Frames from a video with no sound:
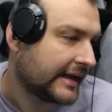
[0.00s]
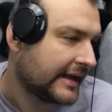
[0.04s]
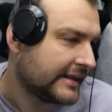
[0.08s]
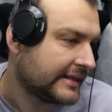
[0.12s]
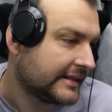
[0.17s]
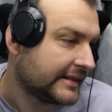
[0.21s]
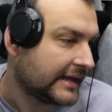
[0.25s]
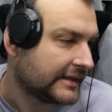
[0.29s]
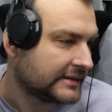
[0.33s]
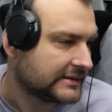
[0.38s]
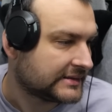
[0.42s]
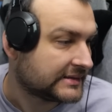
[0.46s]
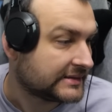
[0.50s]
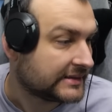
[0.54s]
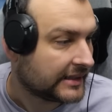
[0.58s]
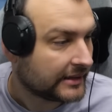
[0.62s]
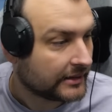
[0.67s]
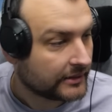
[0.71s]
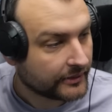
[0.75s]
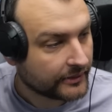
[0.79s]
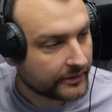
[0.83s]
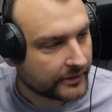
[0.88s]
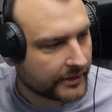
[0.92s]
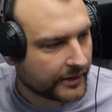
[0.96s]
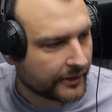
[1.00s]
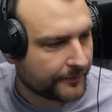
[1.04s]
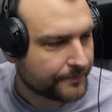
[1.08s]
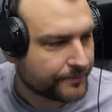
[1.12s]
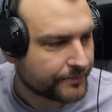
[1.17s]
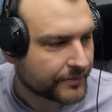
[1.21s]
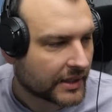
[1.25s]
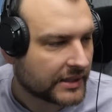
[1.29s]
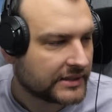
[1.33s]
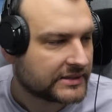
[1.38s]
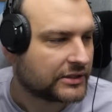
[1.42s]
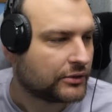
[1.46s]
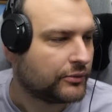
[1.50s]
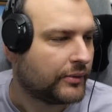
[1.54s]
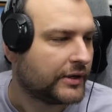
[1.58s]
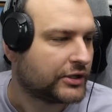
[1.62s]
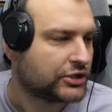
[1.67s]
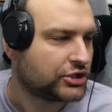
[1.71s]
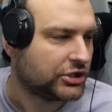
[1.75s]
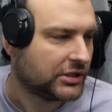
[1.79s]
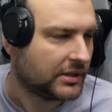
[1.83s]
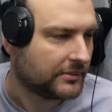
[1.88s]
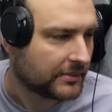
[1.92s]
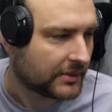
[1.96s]
and then still, you know, it's
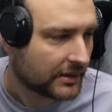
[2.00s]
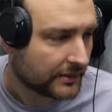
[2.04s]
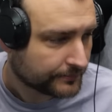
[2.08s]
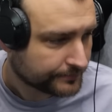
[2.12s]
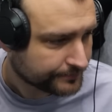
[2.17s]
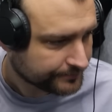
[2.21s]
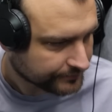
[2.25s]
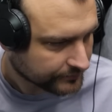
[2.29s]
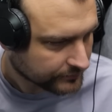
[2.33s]
questionable.